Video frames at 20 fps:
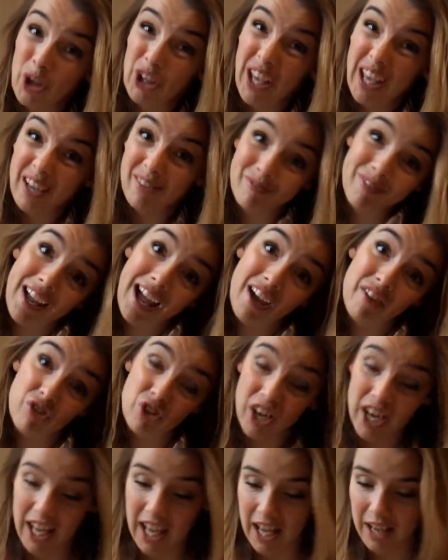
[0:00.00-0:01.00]
Again, I have
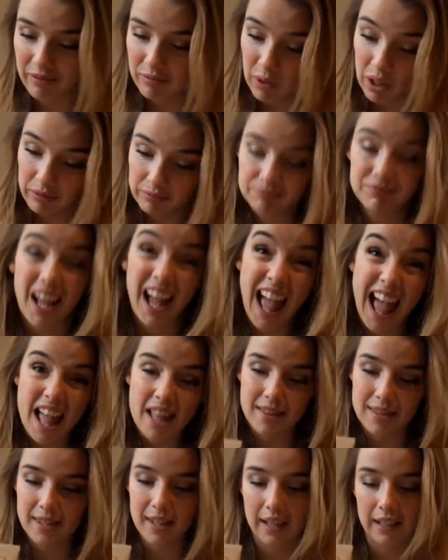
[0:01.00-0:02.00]
dry hair, well,
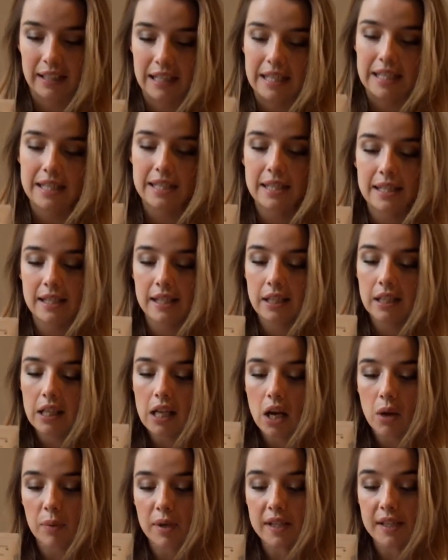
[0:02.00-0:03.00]
ends at least,
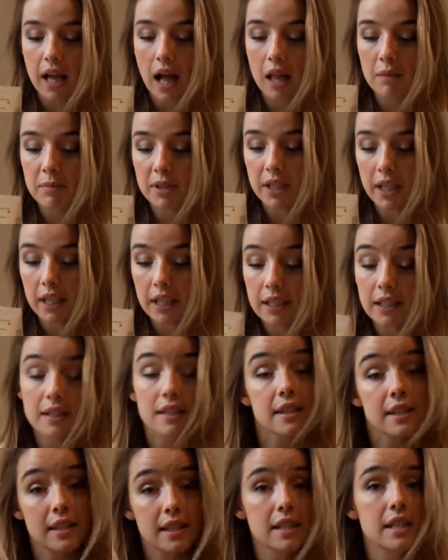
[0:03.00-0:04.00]
with almond and
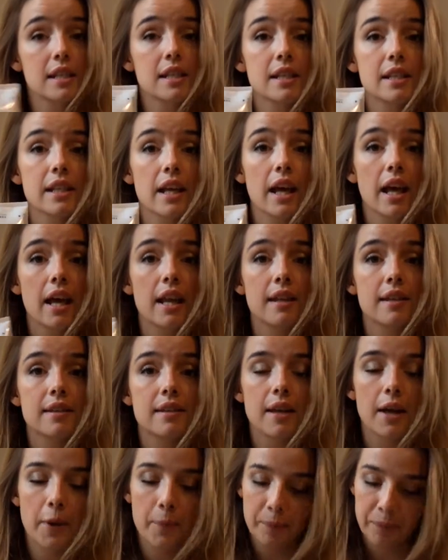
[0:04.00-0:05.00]
lemon seed. And
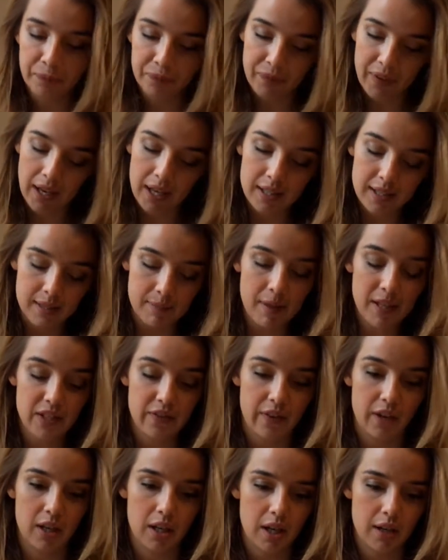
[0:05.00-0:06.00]
it smells
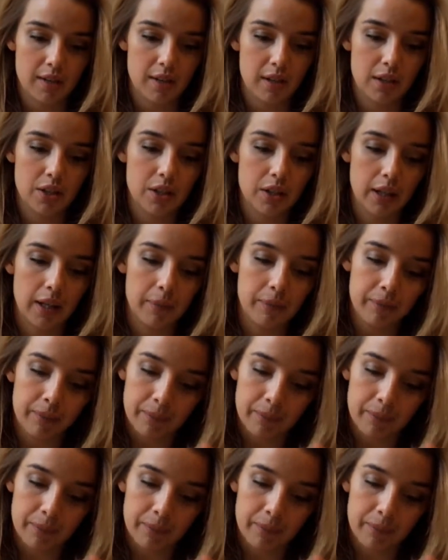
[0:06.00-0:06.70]
very nice, actually.